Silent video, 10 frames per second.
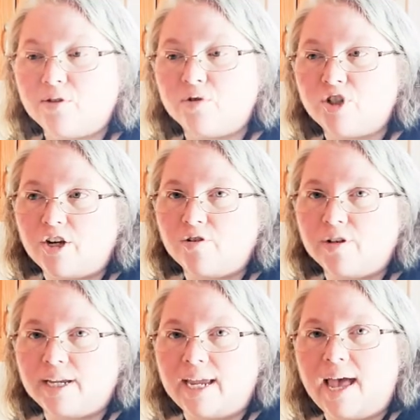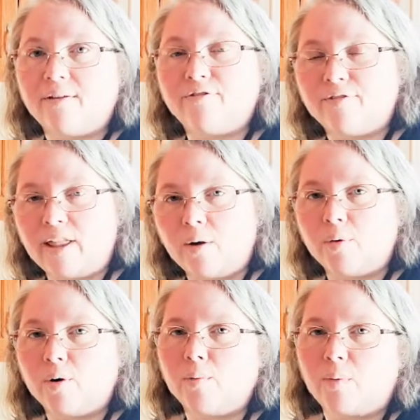You generally have
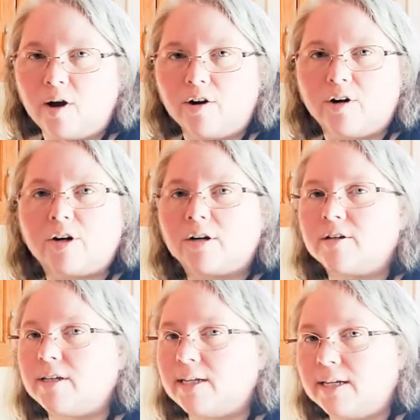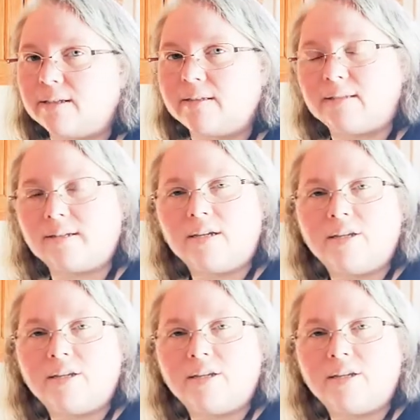flour, water, yeast,